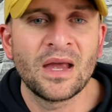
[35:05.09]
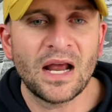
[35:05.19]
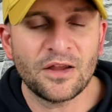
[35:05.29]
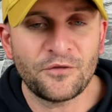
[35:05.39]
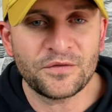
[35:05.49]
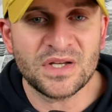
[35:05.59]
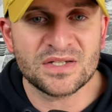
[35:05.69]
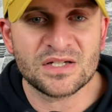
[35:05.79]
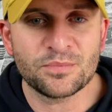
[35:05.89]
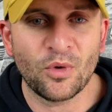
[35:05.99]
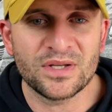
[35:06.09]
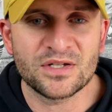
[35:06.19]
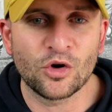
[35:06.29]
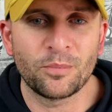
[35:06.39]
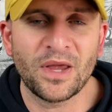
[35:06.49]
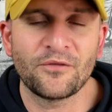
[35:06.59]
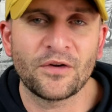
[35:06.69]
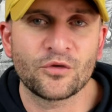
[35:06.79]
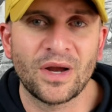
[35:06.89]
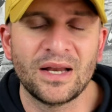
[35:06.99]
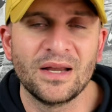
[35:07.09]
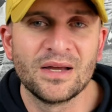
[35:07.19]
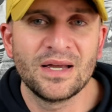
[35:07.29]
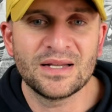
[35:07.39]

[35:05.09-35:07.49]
Had a fifty-six point oh P F F grade